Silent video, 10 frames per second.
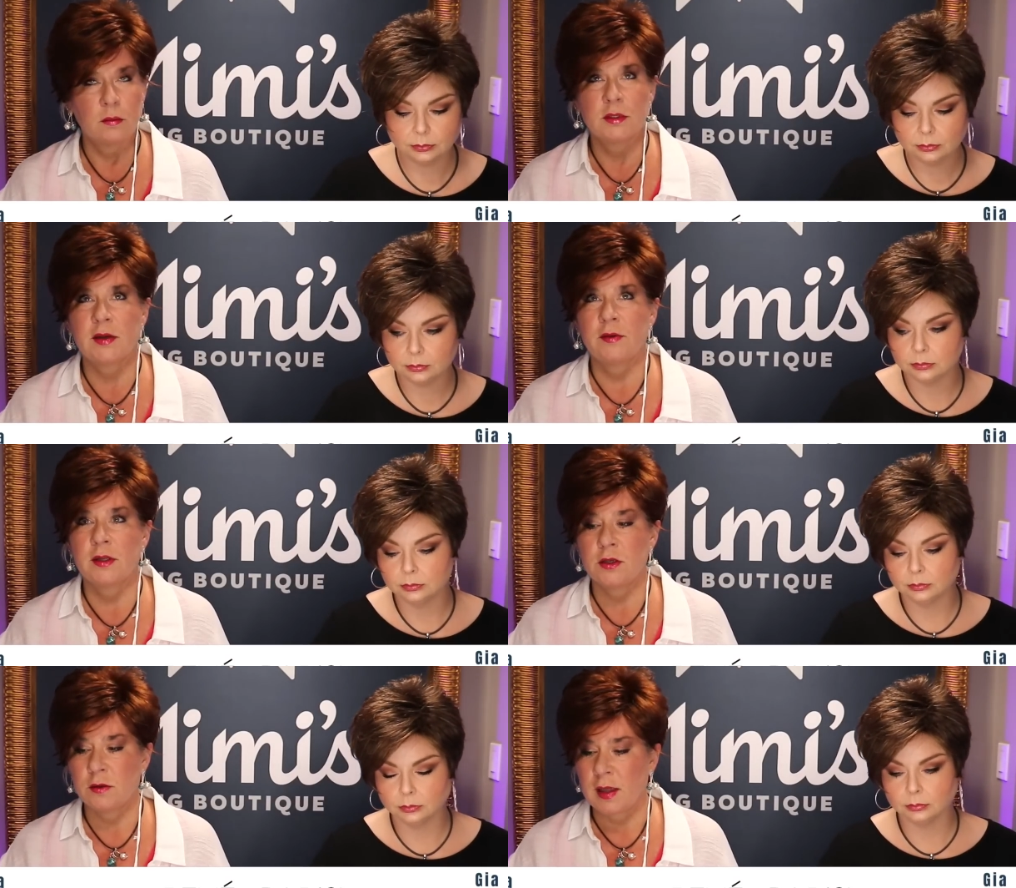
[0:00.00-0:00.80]
Speaker 1: definitely
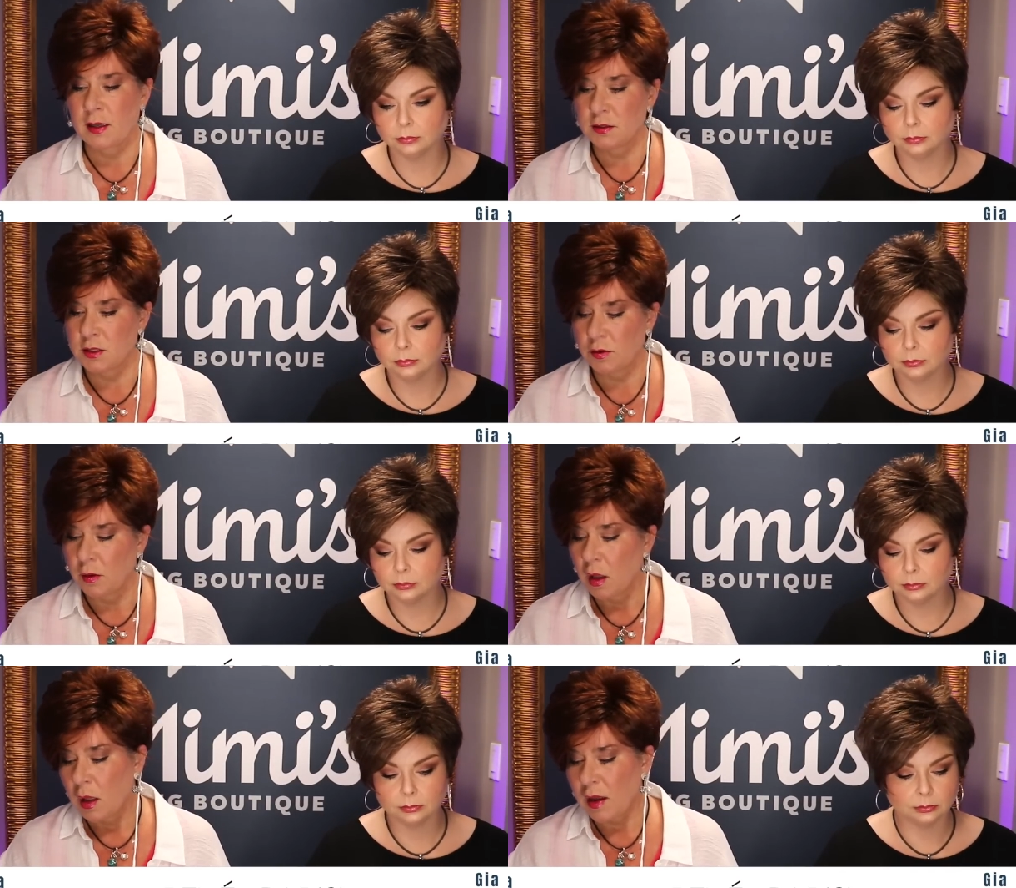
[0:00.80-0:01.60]
do that. So
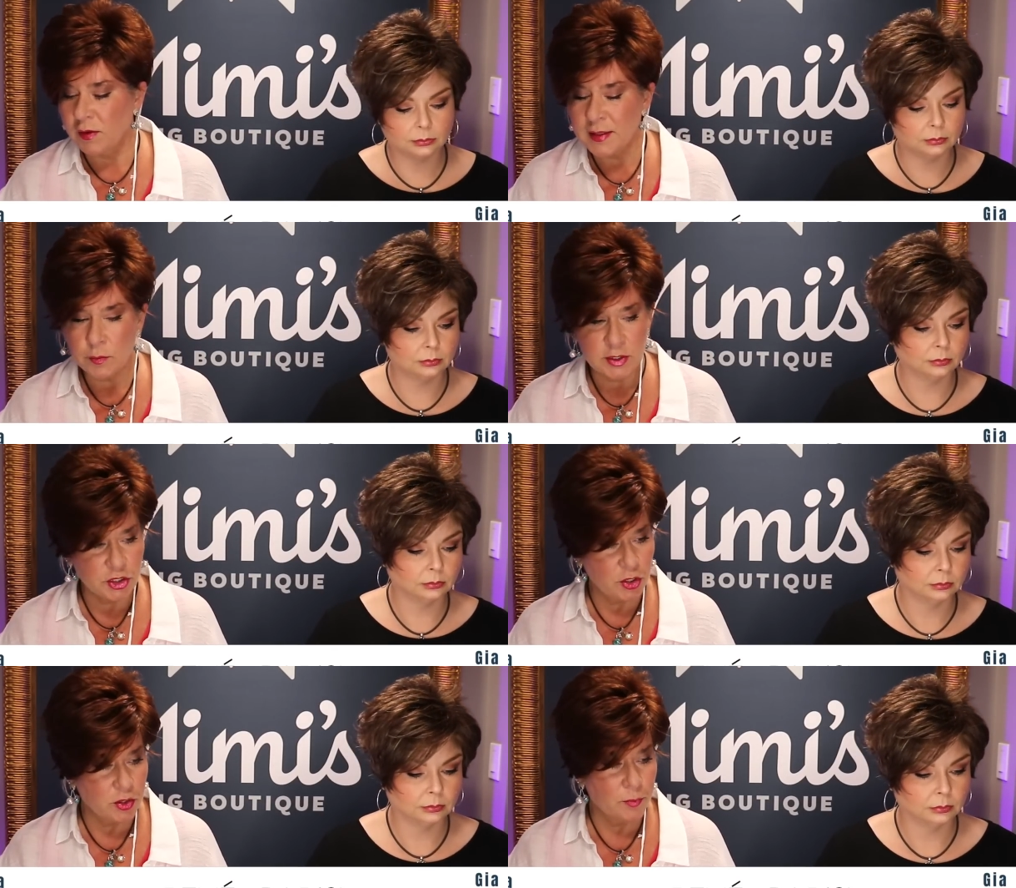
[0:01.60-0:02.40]
everything we
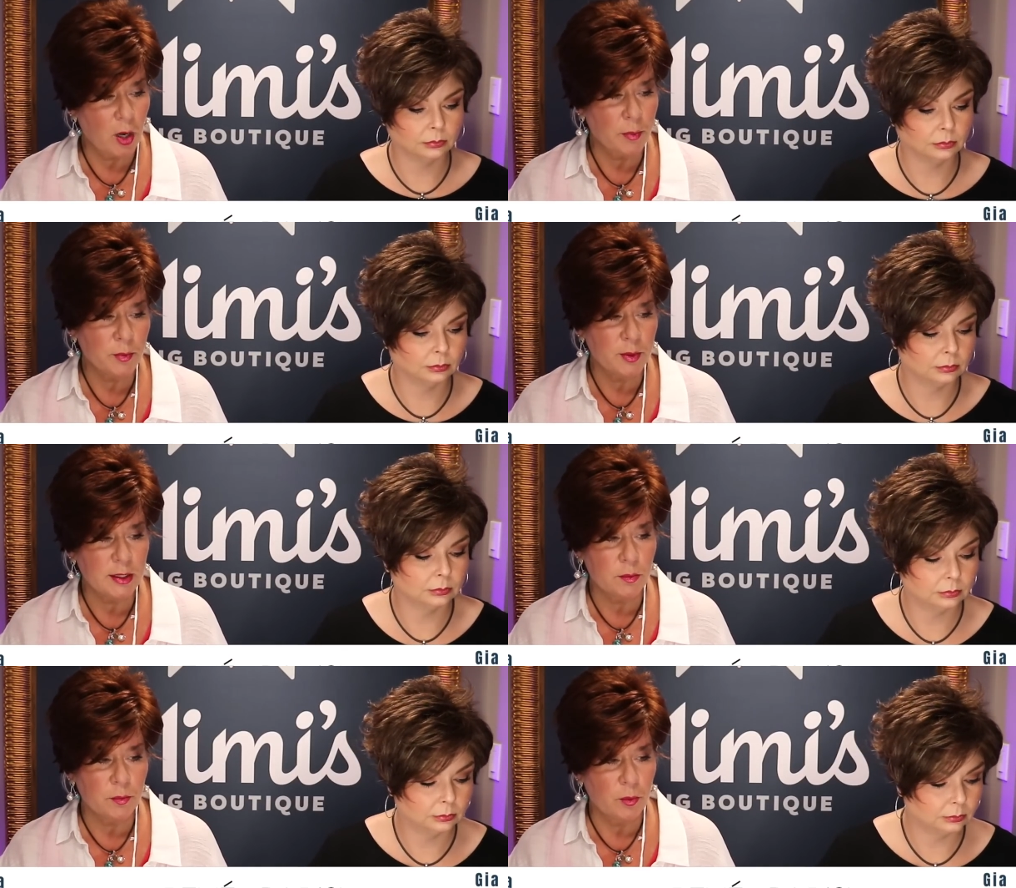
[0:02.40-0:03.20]
showed you,
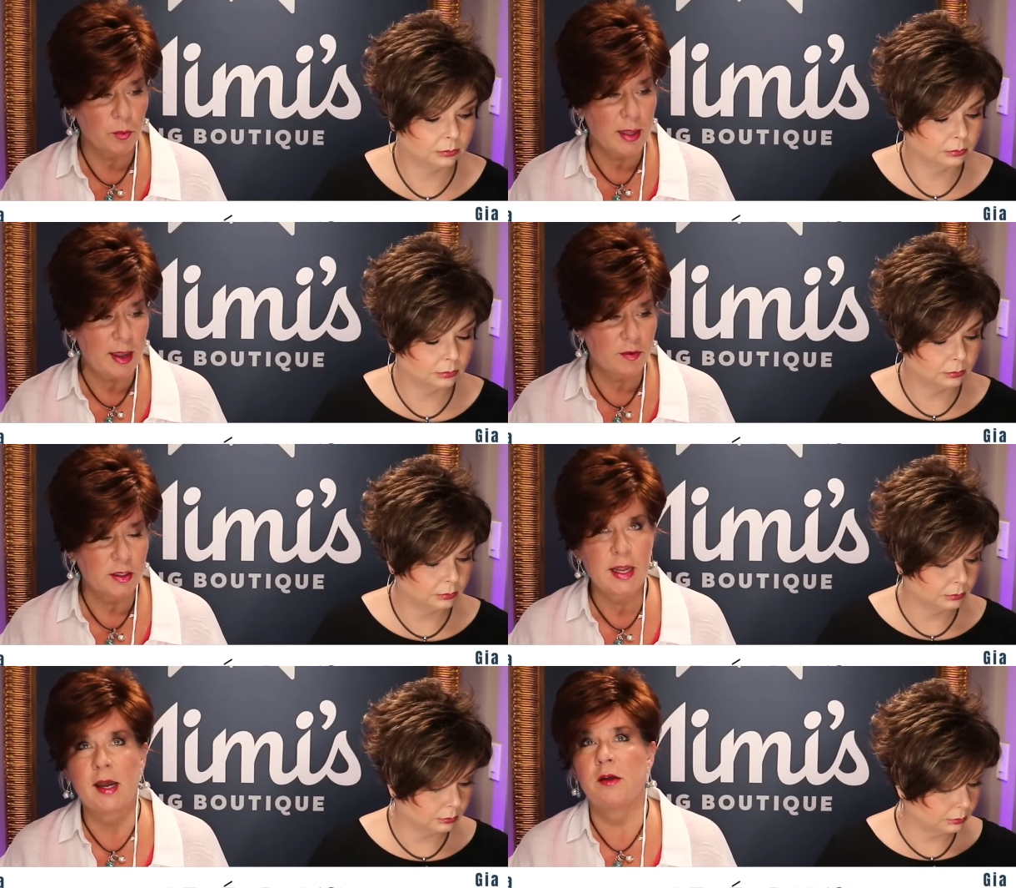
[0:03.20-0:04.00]
probably what we have
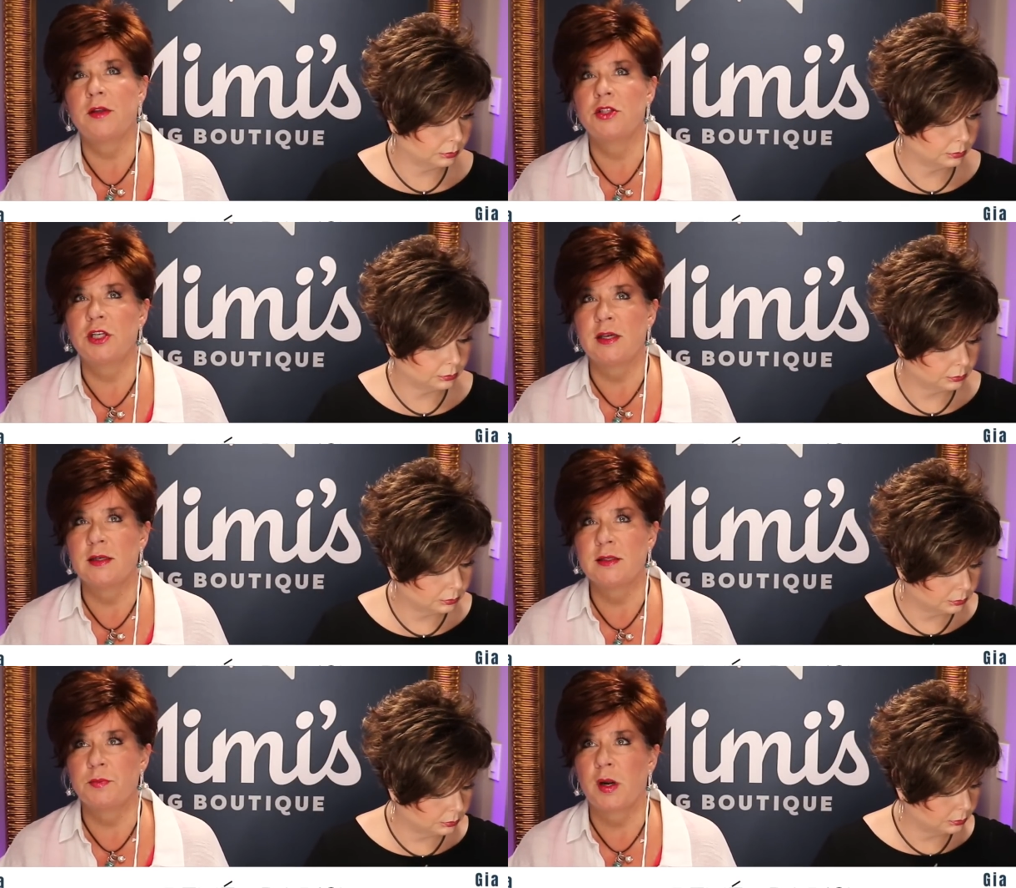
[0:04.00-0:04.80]
on now, the G
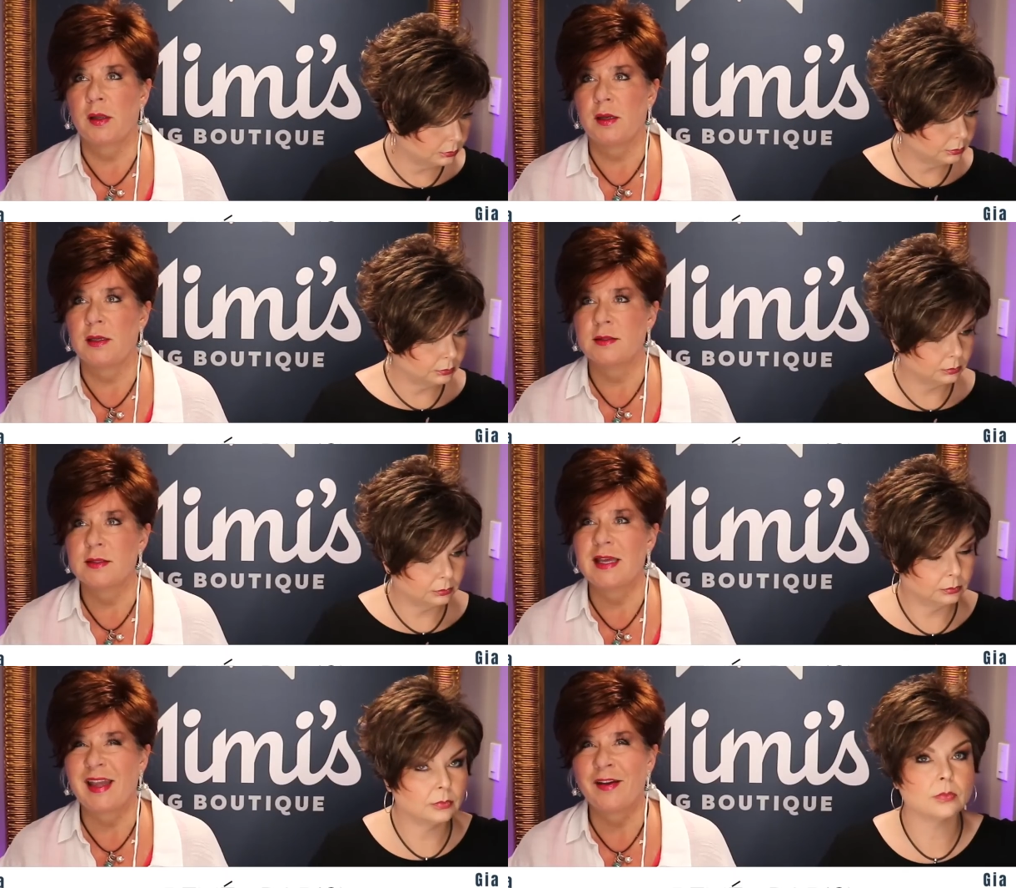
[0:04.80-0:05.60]
is probably it's
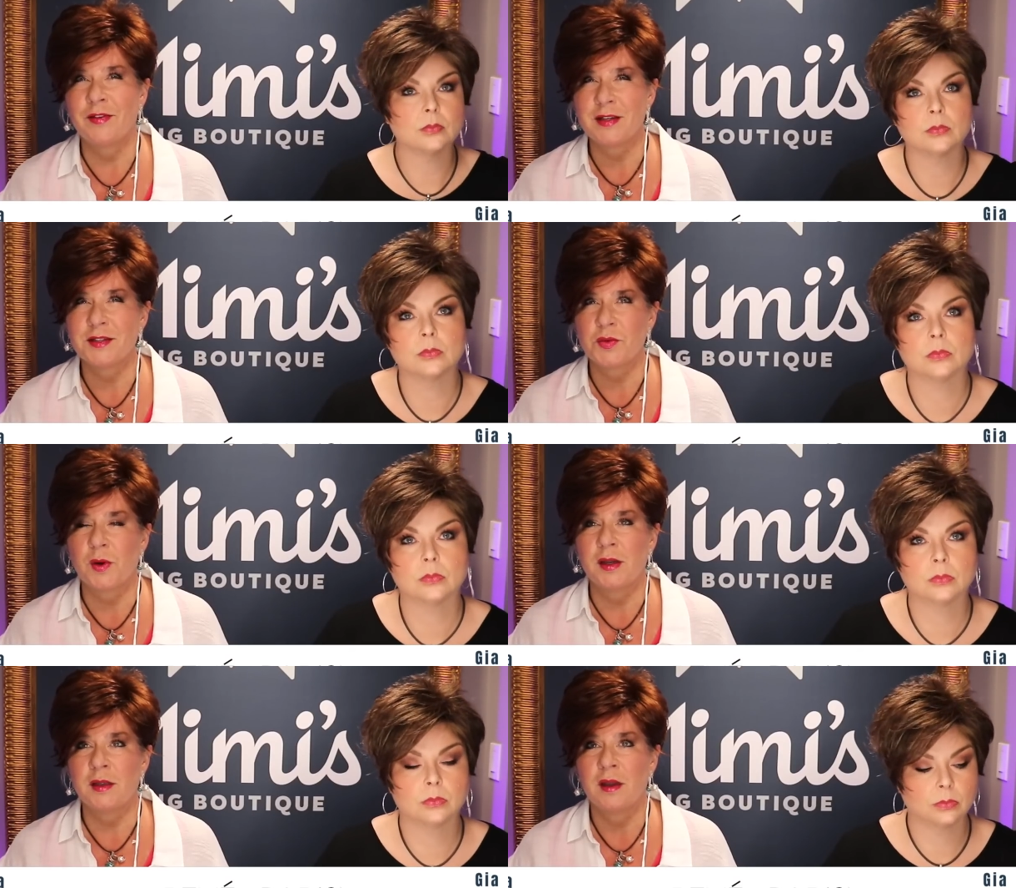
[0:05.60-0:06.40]
the heaviest
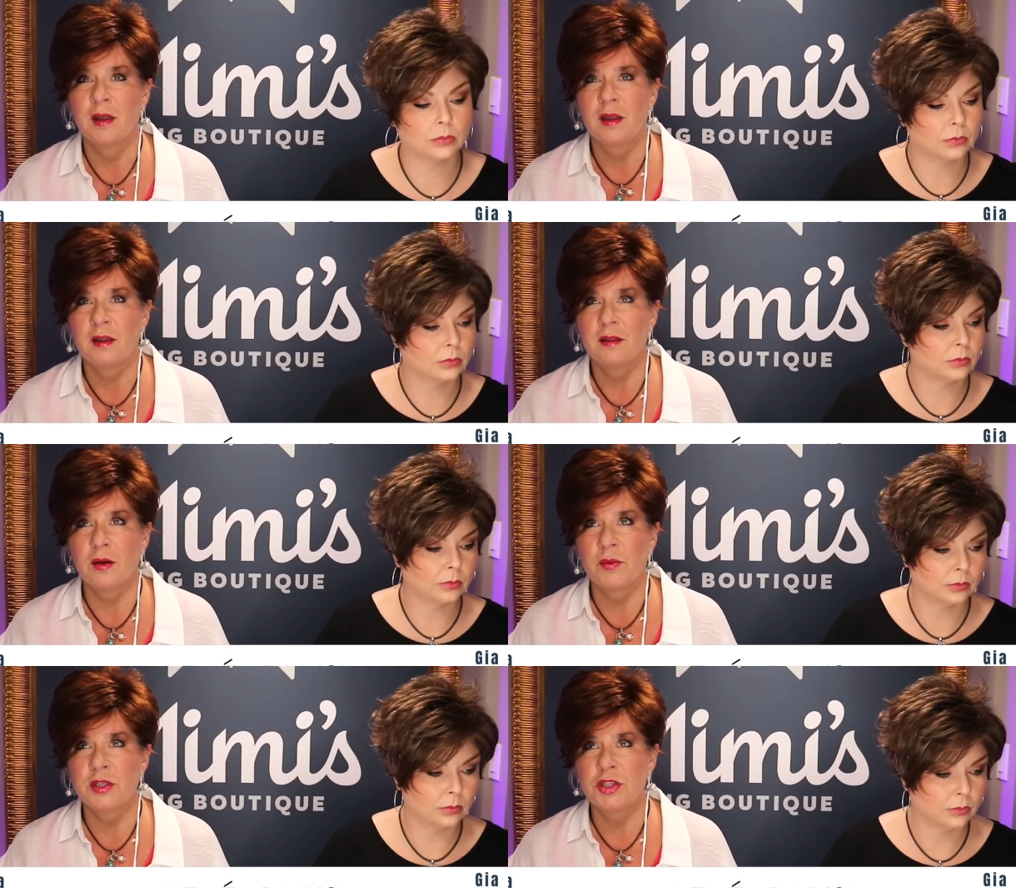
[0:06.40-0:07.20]
one
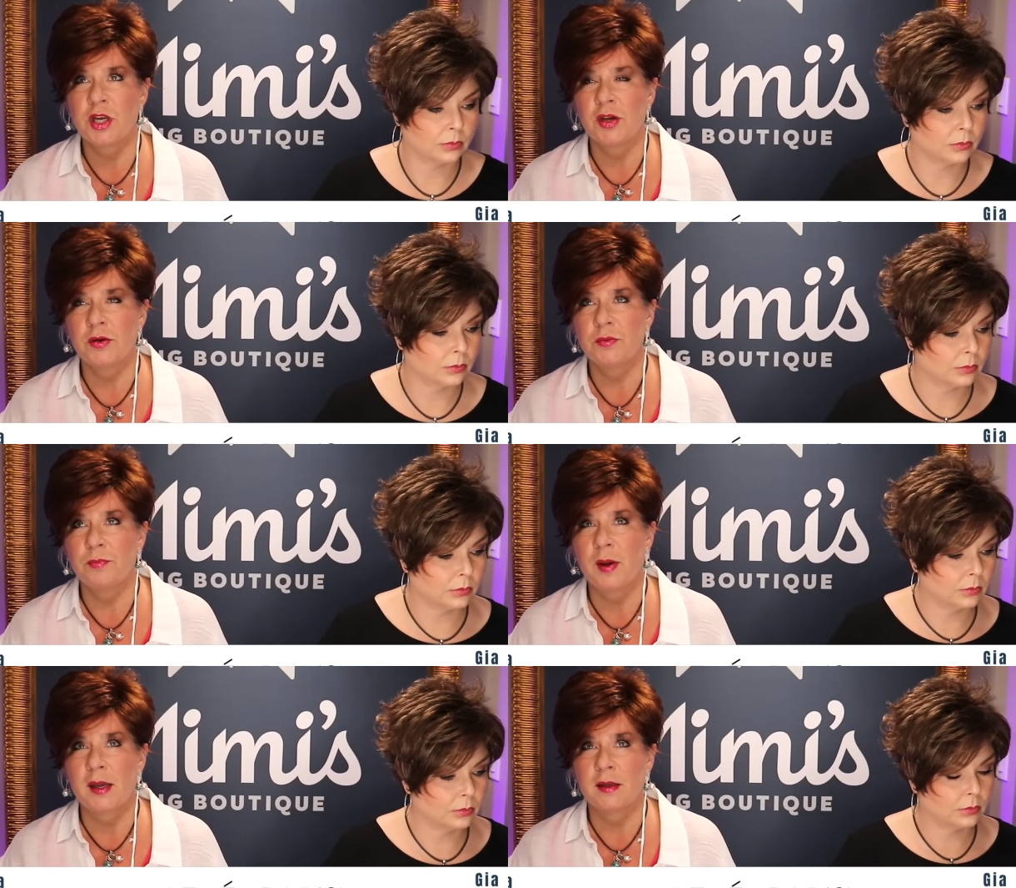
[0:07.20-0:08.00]
that we showed,
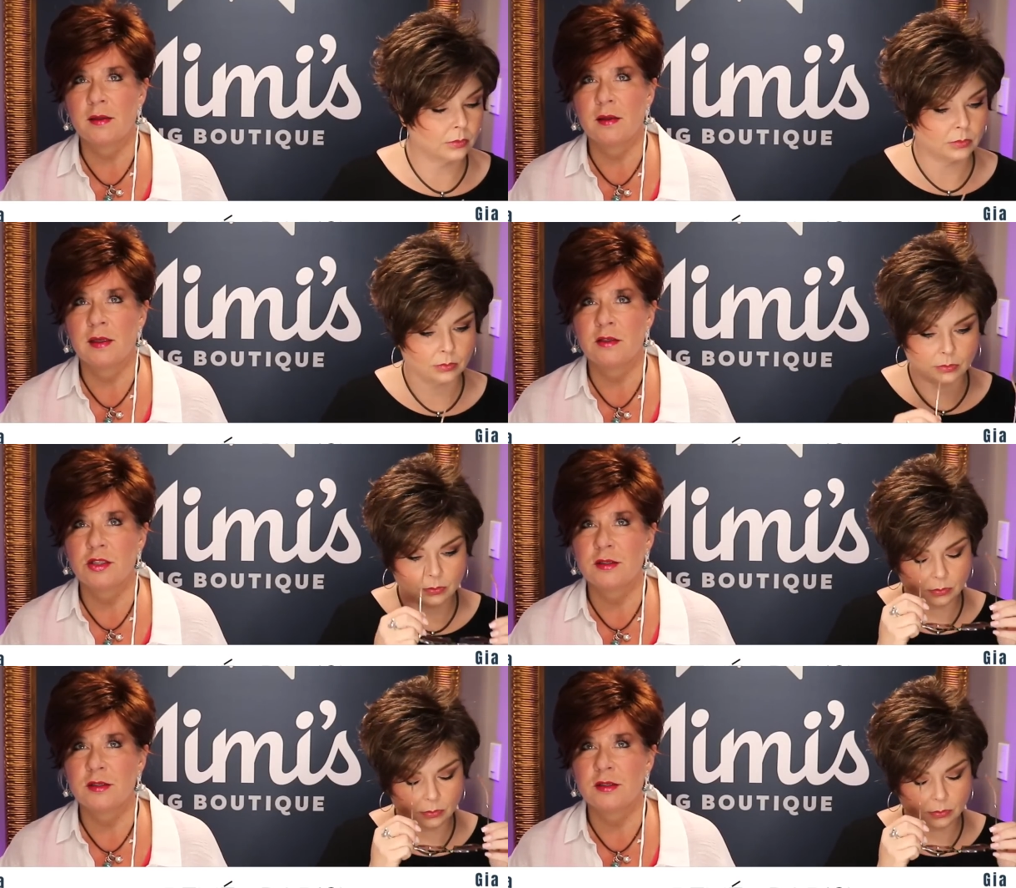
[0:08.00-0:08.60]
but it,